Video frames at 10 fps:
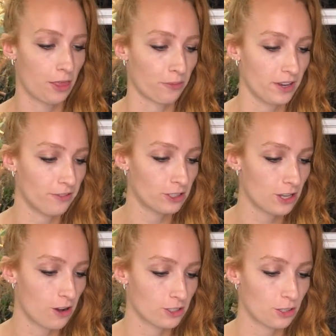3-foot
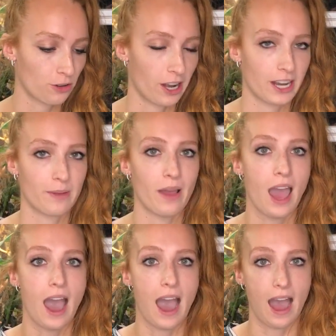tall terrarium.
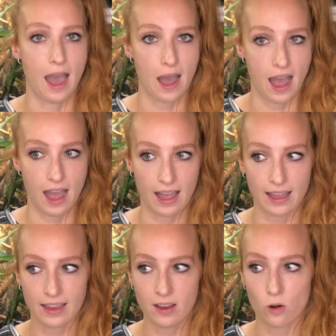
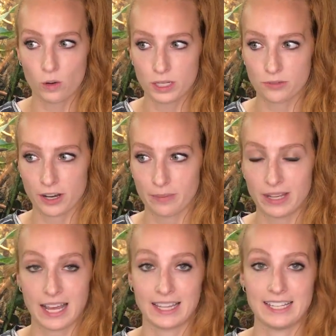I always
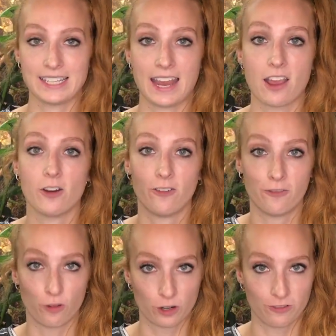recommend at least a
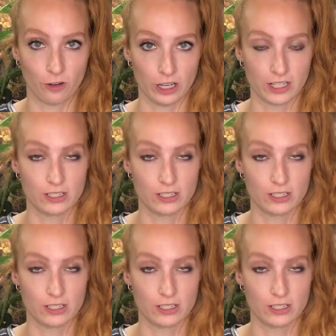4-foot